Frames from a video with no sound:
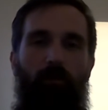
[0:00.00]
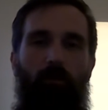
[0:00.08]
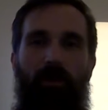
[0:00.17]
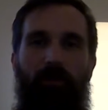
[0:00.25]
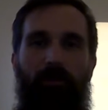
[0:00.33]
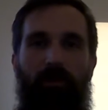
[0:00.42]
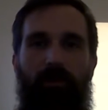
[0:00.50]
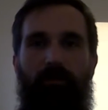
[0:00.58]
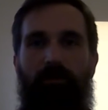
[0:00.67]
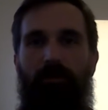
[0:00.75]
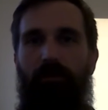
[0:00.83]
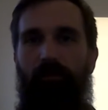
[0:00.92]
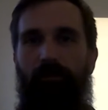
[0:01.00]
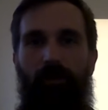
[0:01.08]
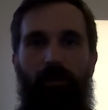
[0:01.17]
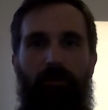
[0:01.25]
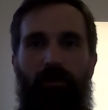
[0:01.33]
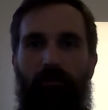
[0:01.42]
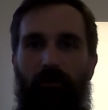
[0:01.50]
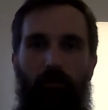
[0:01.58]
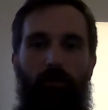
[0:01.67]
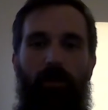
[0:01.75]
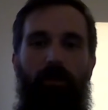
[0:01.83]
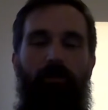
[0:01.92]
whether it's a
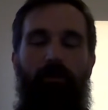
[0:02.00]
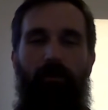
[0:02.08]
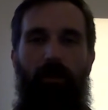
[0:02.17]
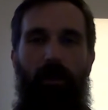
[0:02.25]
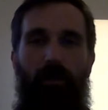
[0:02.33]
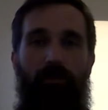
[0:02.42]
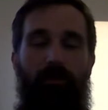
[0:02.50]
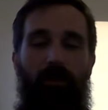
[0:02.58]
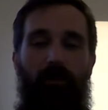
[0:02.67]
different one that